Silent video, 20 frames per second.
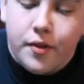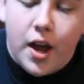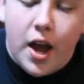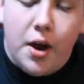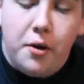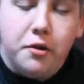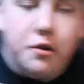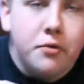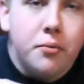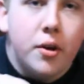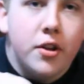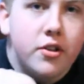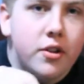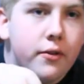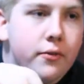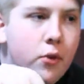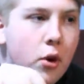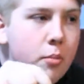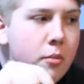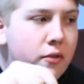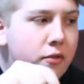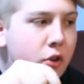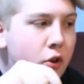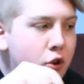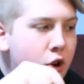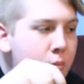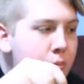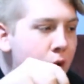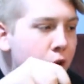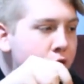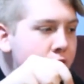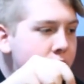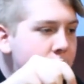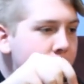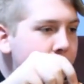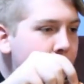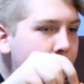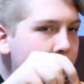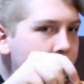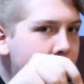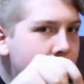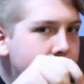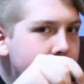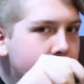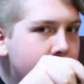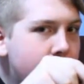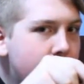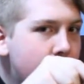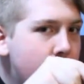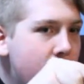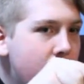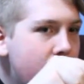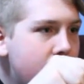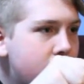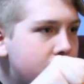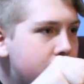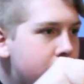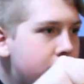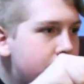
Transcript: I was once a form of locomotion for a little squid.